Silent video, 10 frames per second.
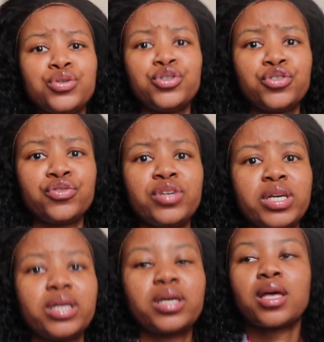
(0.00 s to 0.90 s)

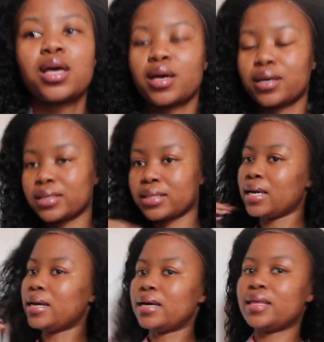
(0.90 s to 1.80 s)
trick, because I was
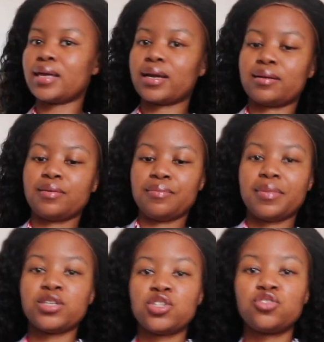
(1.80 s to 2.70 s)
telling her that
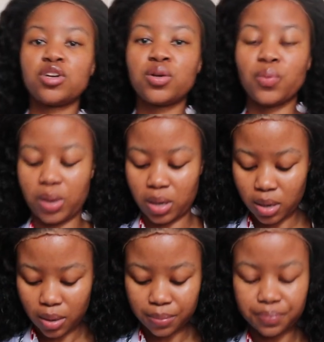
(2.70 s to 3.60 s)
my straight
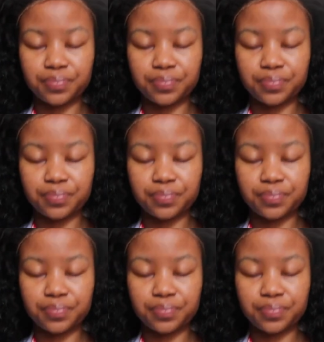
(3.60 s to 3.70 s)
wig,